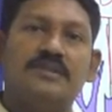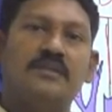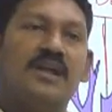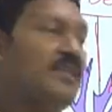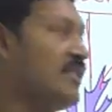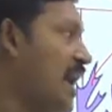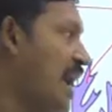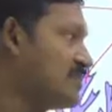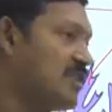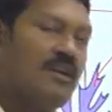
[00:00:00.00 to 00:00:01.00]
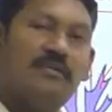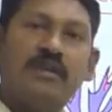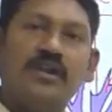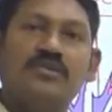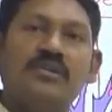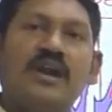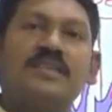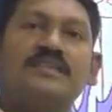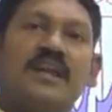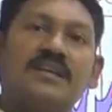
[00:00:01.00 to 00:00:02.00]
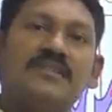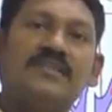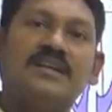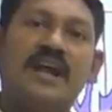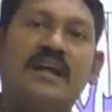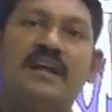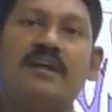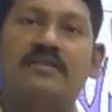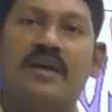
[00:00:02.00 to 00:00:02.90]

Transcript: Similarly, the axon of one neuron is connected with the dendrite of